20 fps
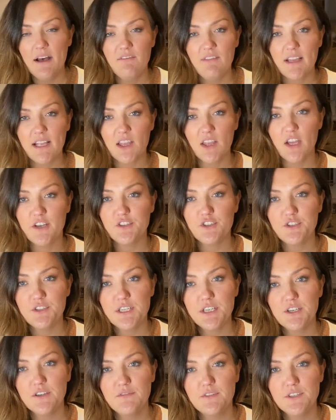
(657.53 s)
like lunch or
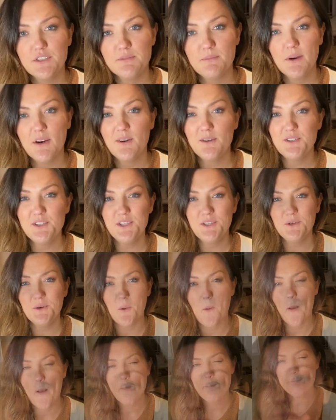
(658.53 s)
dinner for tomorrow
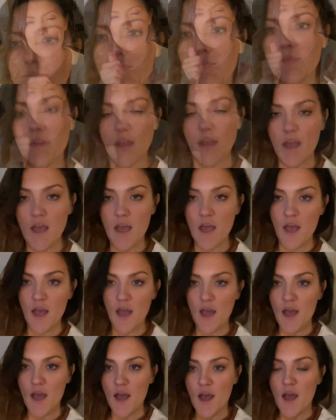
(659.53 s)
too.
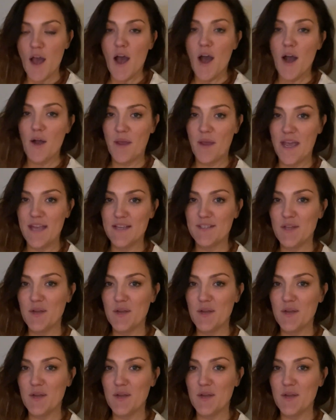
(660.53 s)
Okay, so I